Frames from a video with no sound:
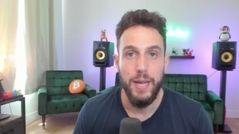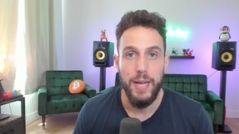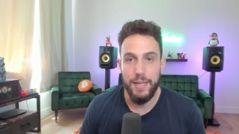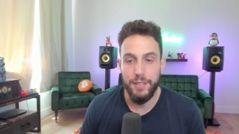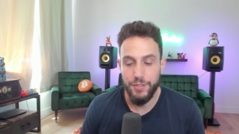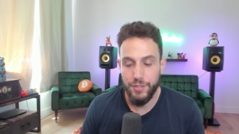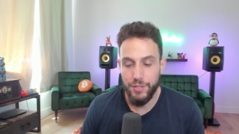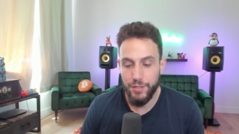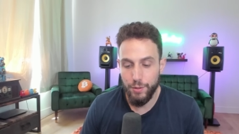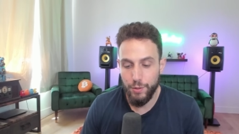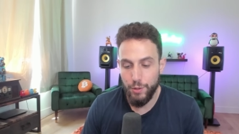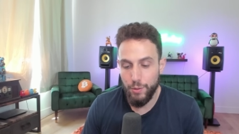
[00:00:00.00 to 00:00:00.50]

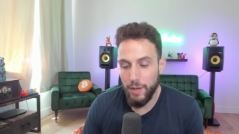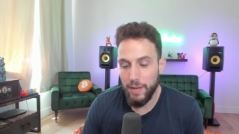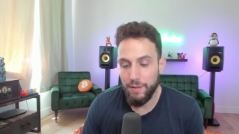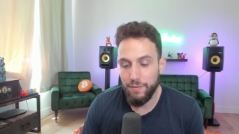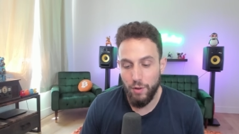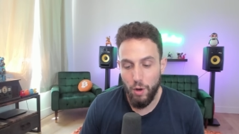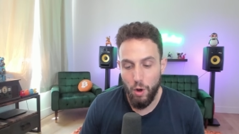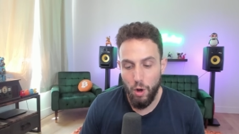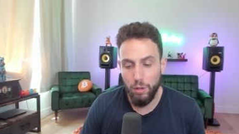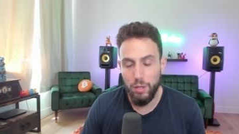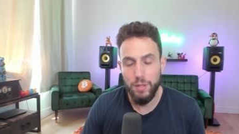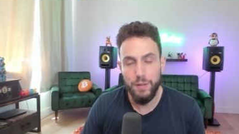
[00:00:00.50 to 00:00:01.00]
And so you have
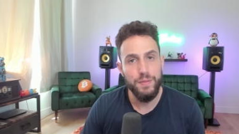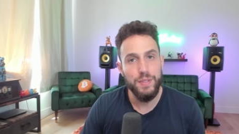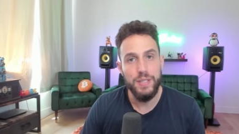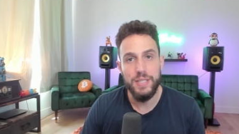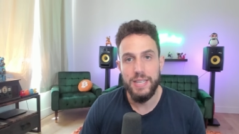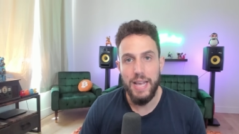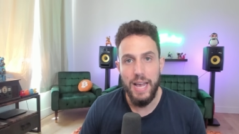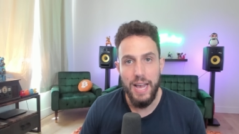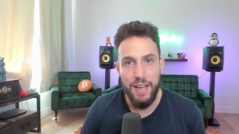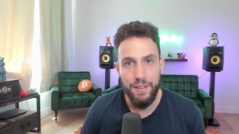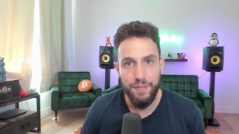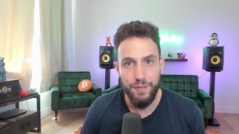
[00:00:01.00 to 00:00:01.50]
all of
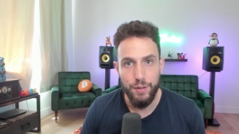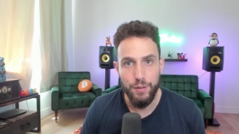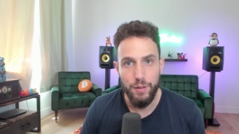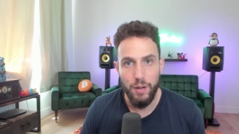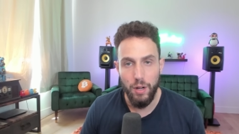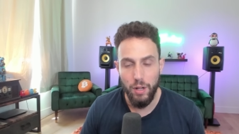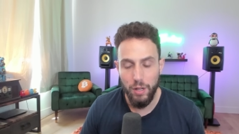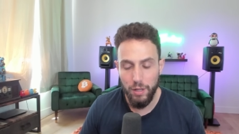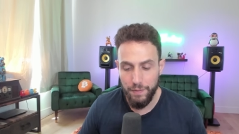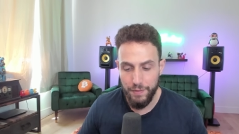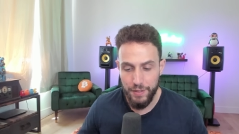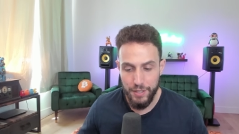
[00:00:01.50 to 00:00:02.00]
this effort,
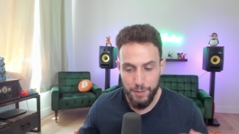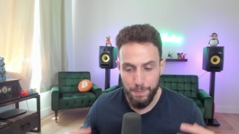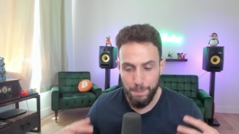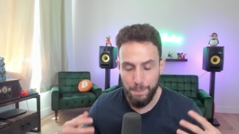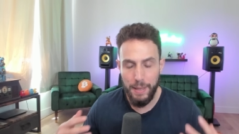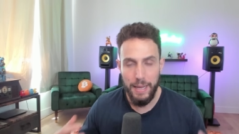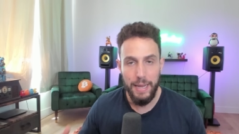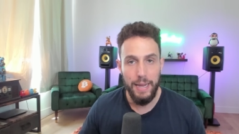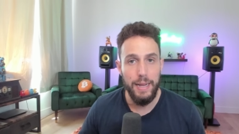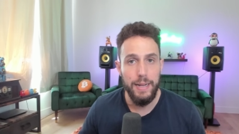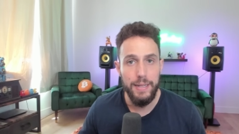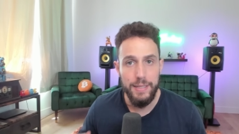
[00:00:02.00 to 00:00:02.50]
all of this
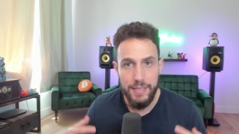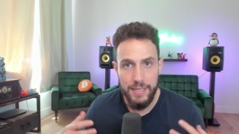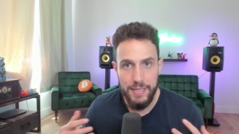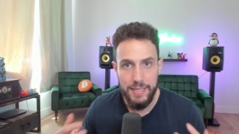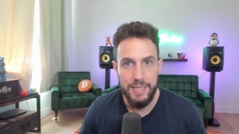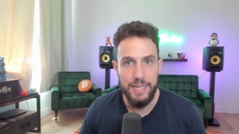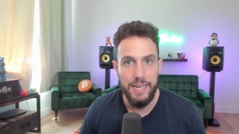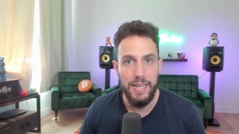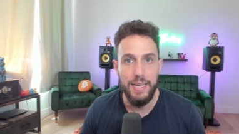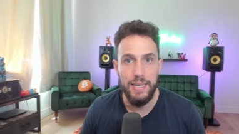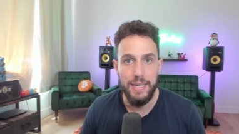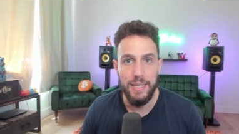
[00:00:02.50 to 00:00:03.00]

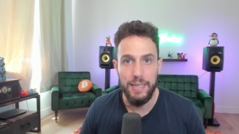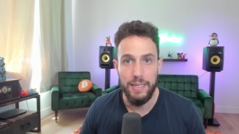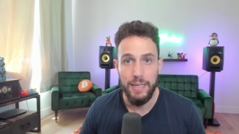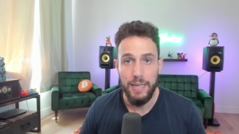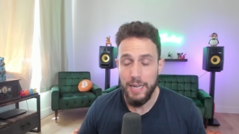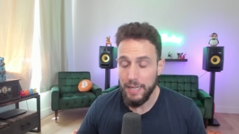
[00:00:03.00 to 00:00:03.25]
painstaking,